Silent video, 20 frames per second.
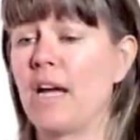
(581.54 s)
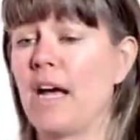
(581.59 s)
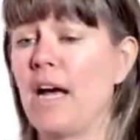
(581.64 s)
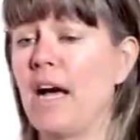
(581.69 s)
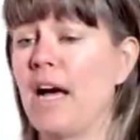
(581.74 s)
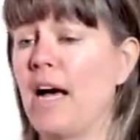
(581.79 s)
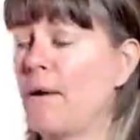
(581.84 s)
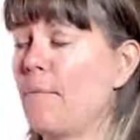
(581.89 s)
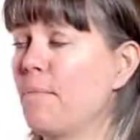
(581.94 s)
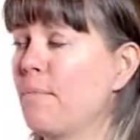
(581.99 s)

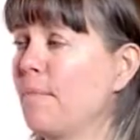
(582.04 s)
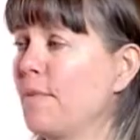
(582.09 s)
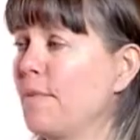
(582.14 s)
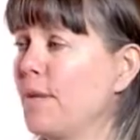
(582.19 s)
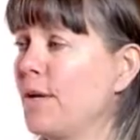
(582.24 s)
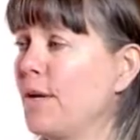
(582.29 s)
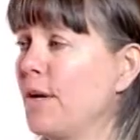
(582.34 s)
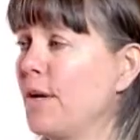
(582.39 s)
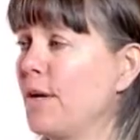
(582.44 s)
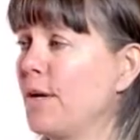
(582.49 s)

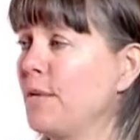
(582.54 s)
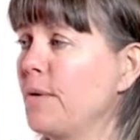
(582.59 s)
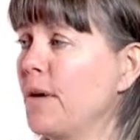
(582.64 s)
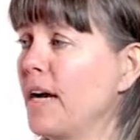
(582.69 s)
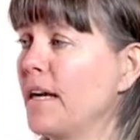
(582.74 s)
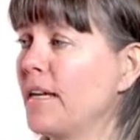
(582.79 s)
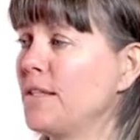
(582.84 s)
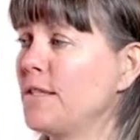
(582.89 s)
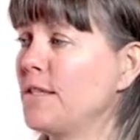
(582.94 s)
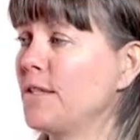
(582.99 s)

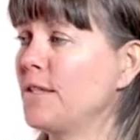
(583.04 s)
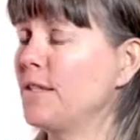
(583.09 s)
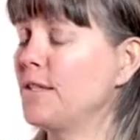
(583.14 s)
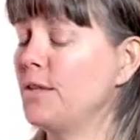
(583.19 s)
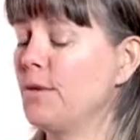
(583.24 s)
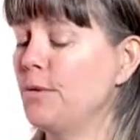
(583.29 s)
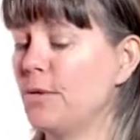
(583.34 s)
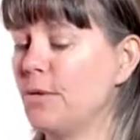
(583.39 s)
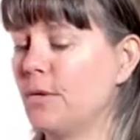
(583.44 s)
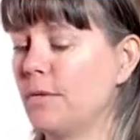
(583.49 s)
and
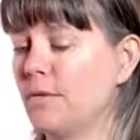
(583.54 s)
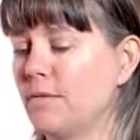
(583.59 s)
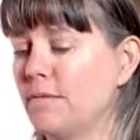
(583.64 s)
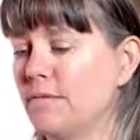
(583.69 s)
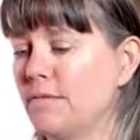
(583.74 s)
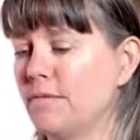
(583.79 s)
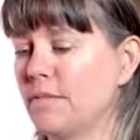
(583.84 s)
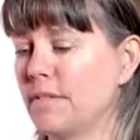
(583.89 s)
you will,